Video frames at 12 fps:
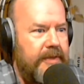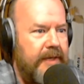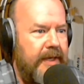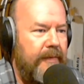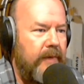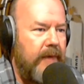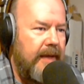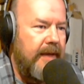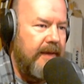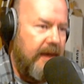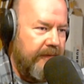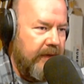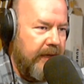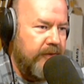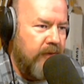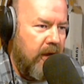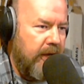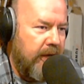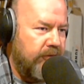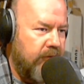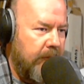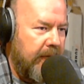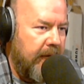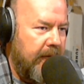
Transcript: and everyone had to have an electronic drum kit,